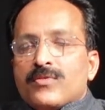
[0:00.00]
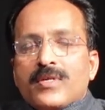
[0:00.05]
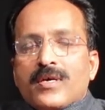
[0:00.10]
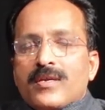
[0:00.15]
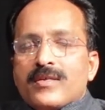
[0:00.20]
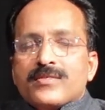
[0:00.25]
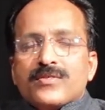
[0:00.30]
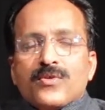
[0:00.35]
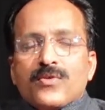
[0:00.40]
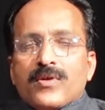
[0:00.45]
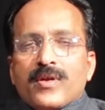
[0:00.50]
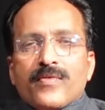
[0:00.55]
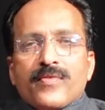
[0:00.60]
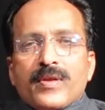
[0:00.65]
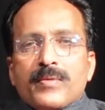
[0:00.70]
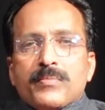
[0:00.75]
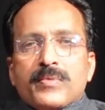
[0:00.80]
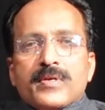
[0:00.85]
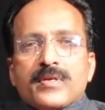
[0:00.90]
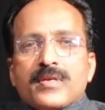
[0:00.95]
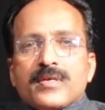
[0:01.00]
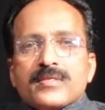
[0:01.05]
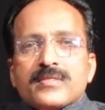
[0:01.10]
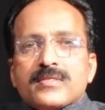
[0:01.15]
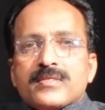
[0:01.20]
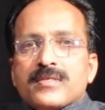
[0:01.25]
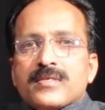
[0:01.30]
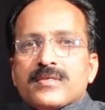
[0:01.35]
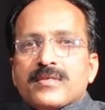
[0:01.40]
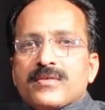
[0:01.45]
No, there is no development
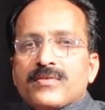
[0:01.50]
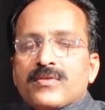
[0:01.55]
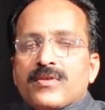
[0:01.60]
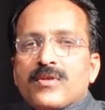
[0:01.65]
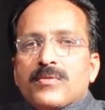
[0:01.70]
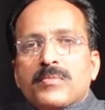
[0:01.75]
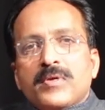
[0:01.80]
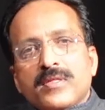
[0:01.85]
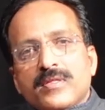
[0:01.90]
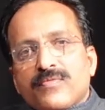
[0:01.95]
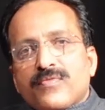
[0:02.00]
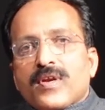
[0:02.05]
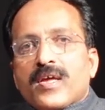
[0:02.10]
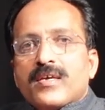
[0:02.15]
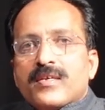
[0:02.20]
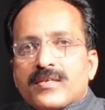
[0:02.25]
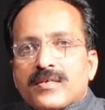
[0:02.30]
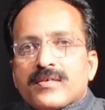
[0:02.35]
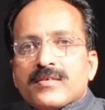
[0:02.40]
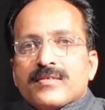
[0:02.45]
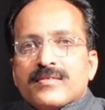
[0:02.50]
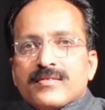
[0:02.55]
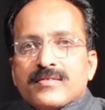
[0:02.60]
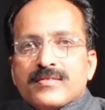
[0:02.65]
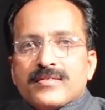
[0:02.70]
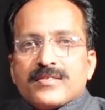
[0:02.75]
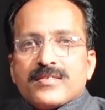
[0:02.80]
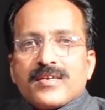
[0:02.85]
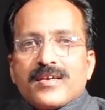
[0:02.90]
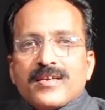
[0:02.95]
test. It will be the flight
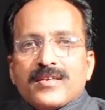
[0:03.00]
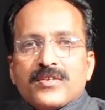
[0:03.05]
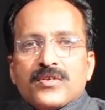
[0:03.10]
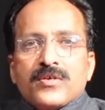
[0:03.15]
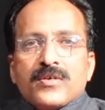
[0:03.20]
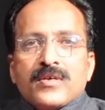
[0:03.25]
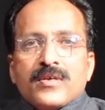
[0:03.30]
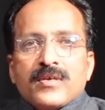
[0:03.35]
straight.